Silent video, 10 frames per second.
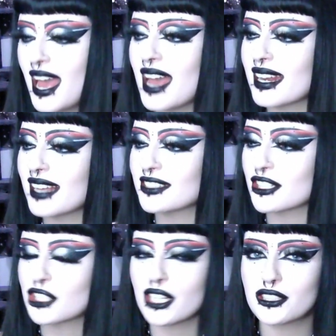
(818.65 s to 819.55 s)
And I
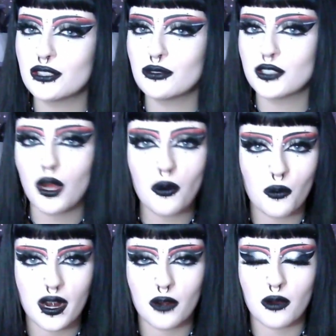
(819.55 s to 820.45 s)
suggest you don't
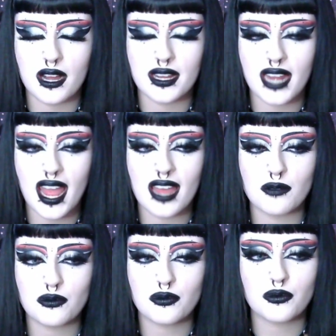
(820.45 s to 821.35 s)
wear one
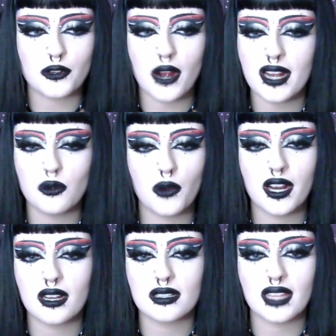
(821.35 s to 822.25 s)
and try and
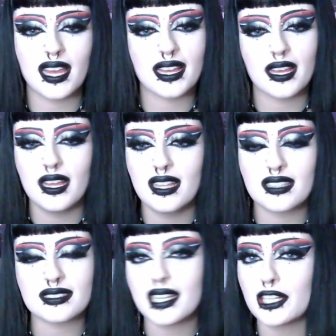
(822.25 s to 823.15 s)
wear, like,
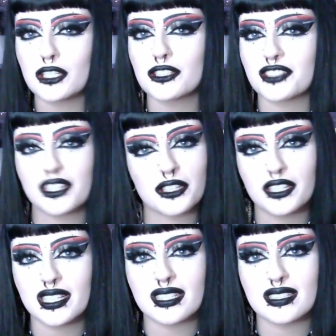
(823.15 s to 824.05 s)
layers and
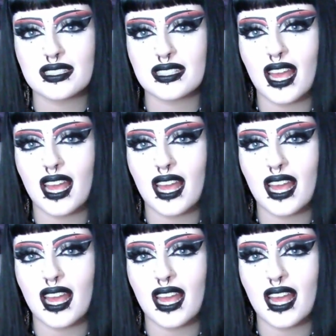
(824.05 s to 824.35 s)
hoodies.